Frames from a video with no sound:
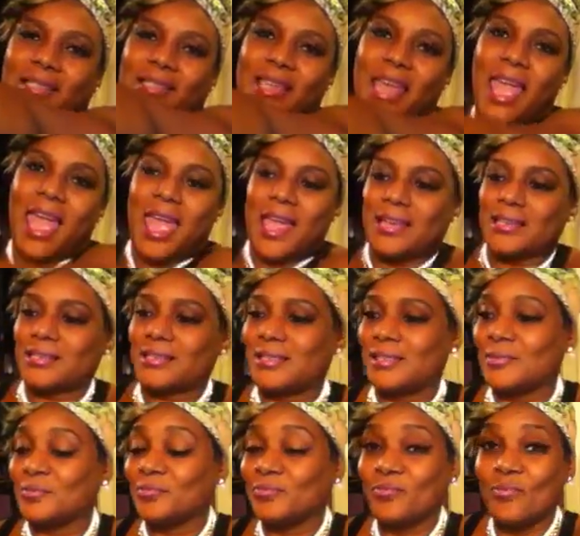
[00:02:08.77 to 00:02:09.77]

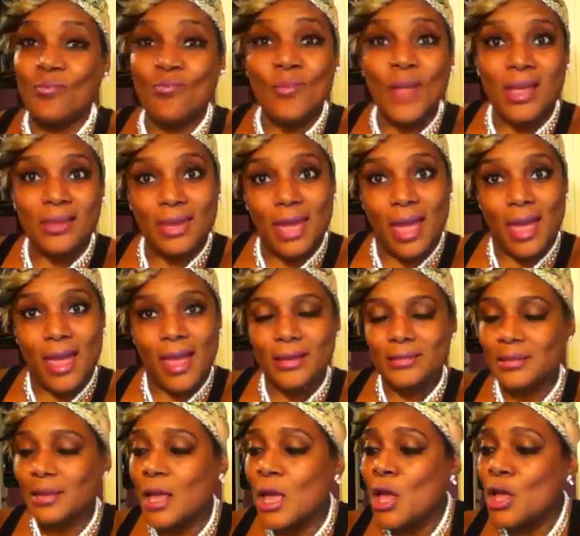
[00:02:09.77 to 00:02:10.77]
Yes,
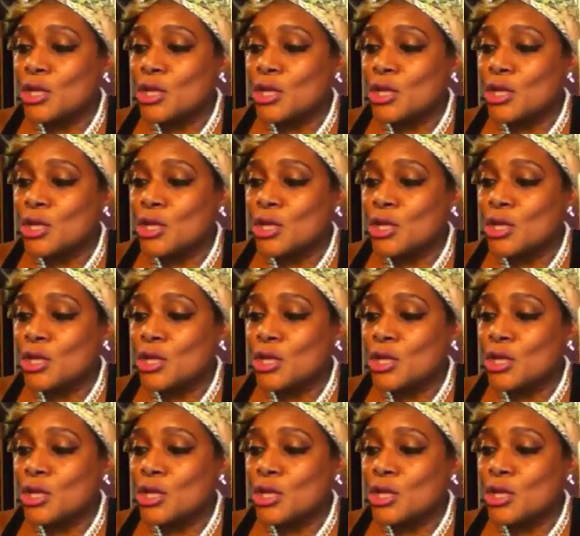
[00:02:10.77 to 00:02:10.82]
yes.